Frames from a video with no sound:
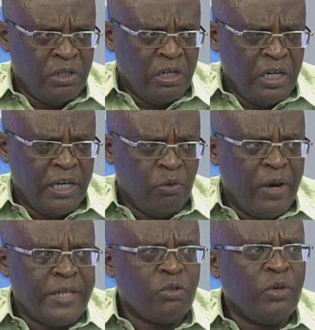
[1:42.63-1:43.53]
And
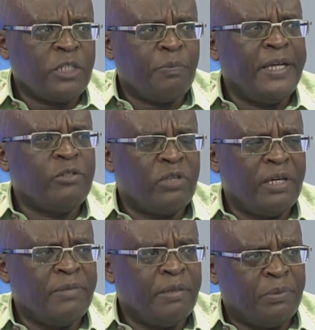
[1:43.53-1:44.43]
once you explain to
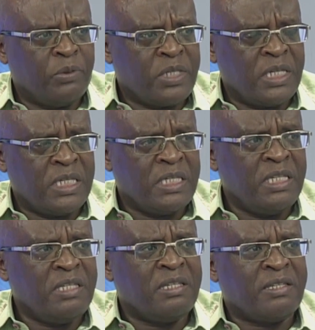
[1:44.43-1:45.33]
them the processes,
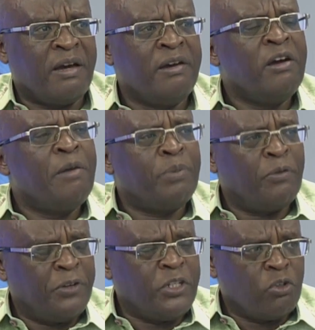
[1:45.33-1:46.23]
this is a
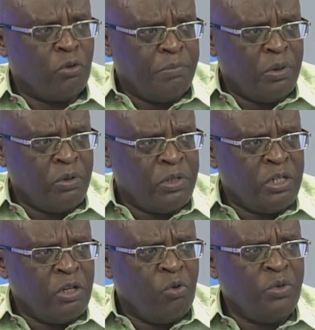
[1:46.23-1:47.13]
professional board
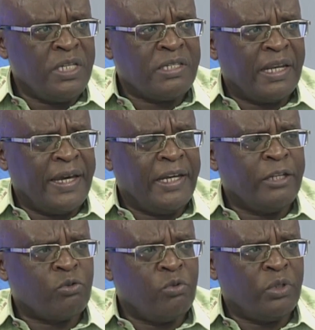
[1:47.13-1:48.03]
which is likely
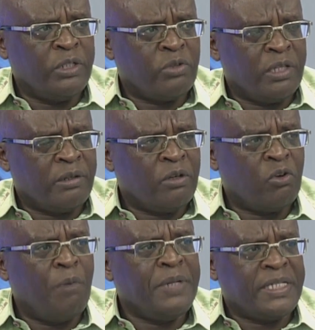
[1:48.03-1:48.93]
to look into the
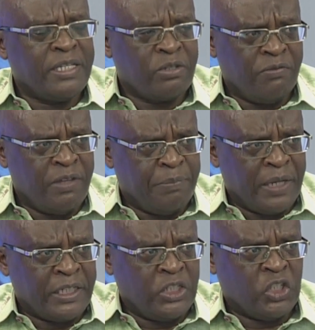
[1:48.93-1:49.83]
competence of the
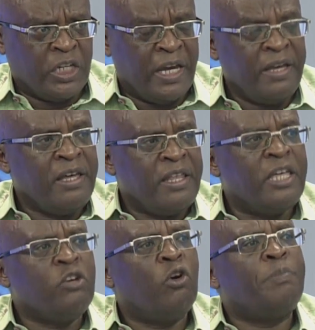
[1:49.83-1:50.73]
practitioner.
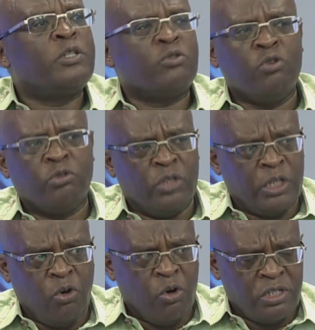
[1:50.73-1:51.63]
They hoped to go to the
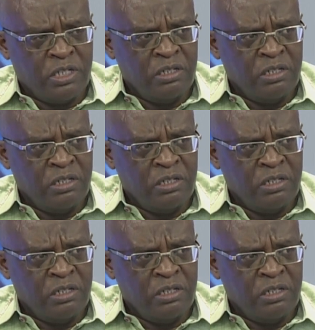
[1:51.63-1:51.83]
court